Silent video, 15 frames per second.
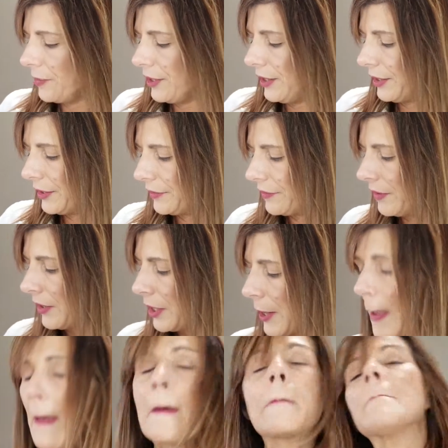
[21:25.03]
my hand.
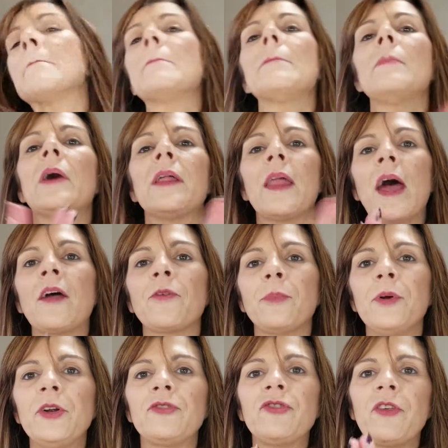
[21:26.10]
My last
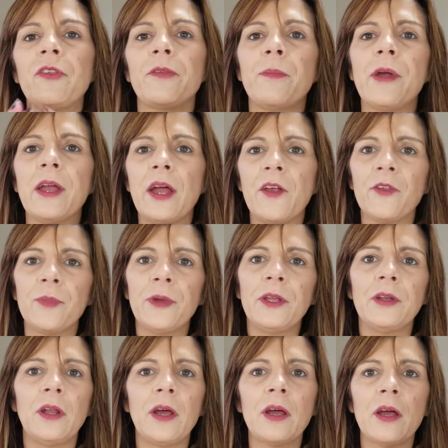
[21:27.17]
purchase, my husband